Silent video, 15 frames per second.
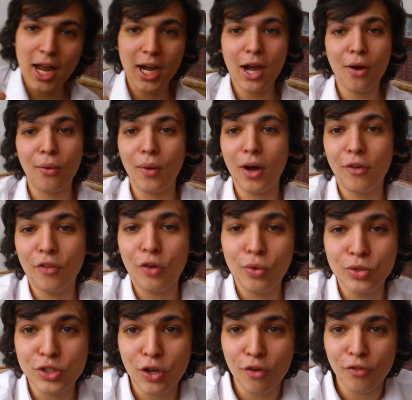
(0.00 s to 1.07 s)
Now, of
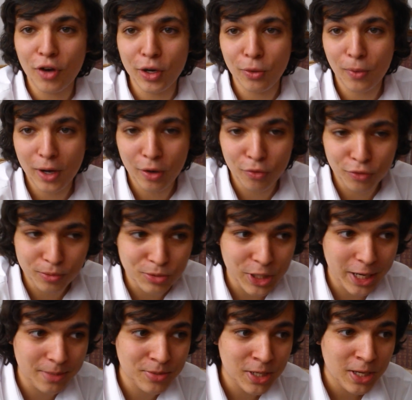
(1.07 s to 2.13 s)
course, got a vinyl record from
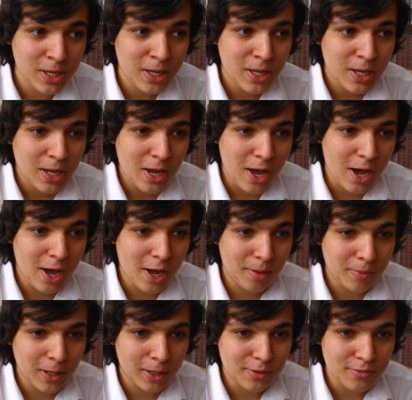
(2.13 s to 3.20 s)
James.
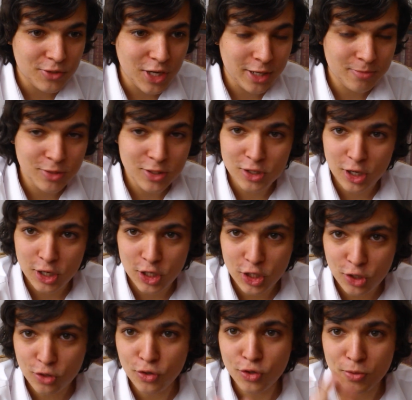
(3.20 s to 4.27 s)
Now, James is a
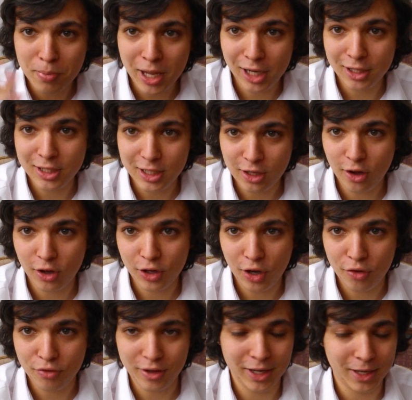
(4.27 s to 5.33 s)
huge Melody
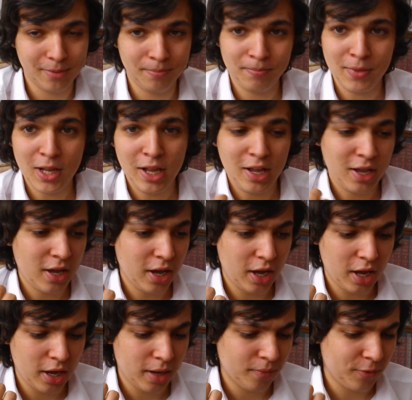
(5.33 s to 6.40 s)
Gardot fan.
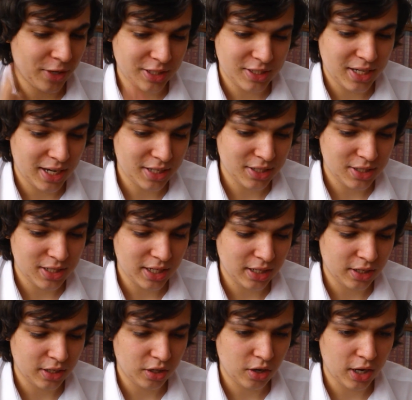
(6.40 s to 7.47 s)

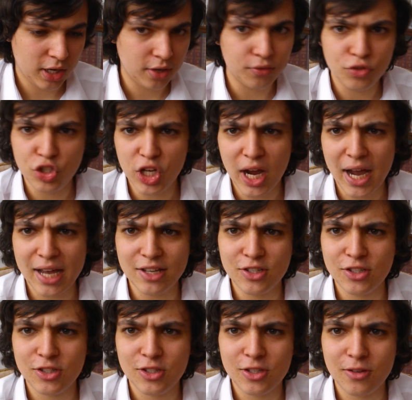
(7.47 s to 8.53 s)
Fantastic kind of
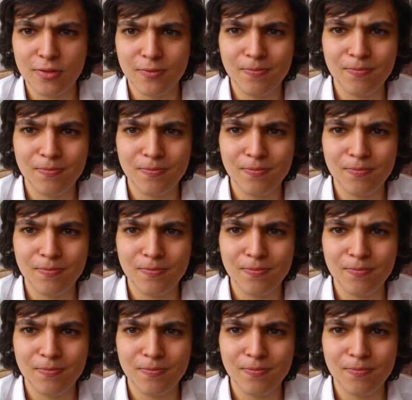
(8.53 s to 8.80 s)
jazz